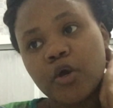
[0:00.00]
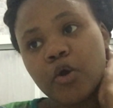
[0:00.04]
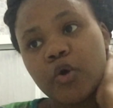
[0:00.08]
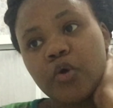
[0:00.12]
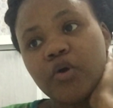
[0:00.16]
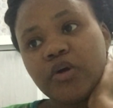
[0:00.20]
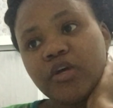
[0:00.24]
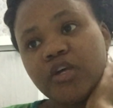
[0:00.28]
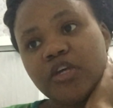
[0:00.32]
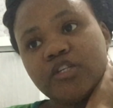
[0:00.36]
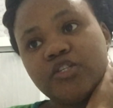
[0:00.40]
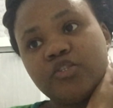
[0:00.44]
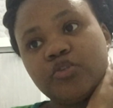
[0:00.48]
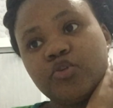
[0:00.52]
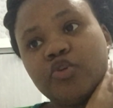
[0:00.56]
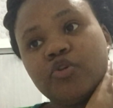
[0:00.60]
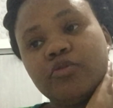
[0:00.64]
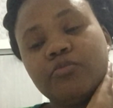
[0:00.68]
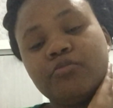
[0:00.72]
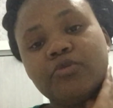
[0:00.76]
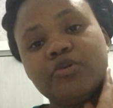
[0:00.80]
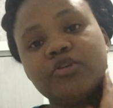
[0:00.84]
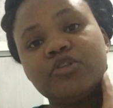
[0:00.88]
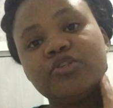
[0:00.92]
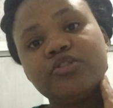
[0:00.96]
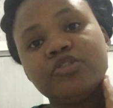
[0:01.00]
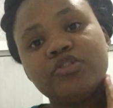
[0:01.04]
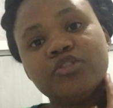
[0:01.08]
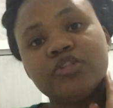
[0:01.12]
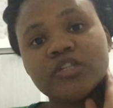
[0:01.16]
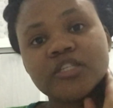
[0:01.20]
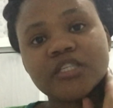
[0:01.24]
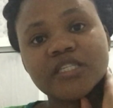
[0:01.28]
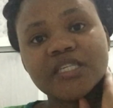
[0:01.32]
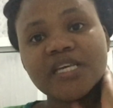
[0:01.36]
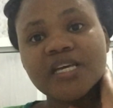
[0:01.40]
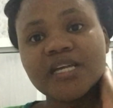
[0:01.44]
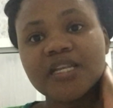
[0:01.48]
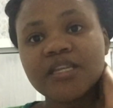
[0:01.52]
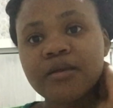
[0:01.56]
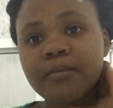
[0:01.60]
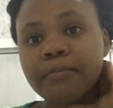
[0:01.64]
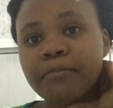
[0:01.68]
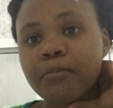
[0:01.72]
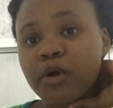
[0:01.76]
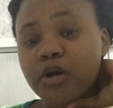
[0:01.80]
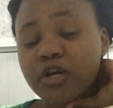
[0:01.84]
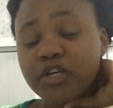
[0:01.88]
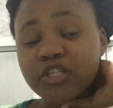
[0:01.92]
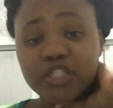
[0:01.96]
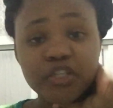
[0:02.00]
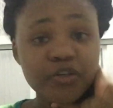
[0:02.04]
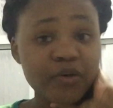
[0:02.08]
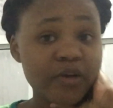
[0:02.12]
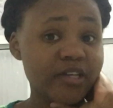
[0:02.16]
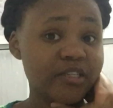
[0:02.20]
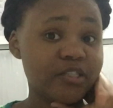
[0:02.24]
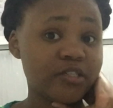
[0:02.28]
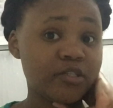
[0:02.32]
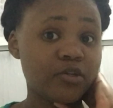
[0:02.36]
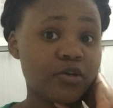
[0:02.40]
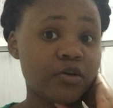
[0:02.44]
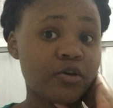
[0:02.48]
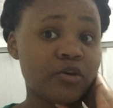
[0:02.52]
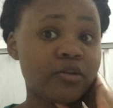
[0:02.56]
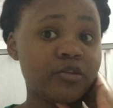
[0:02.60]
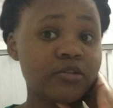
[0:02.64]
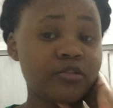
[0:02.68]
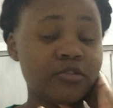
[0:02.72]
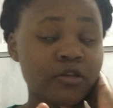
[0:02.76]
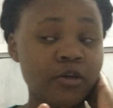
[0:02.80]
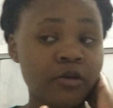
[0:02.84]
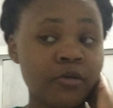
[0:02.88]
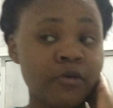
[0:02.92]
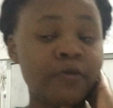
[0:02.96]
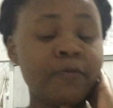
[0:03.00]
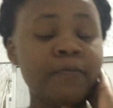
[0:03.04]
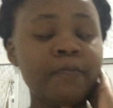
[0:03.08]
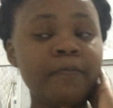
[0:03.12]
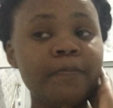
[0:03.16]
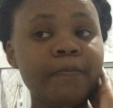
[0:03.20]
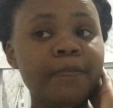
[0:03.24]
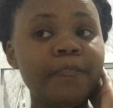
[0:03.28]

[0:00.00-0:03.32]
Okay, so the moisturizing oil, sorry,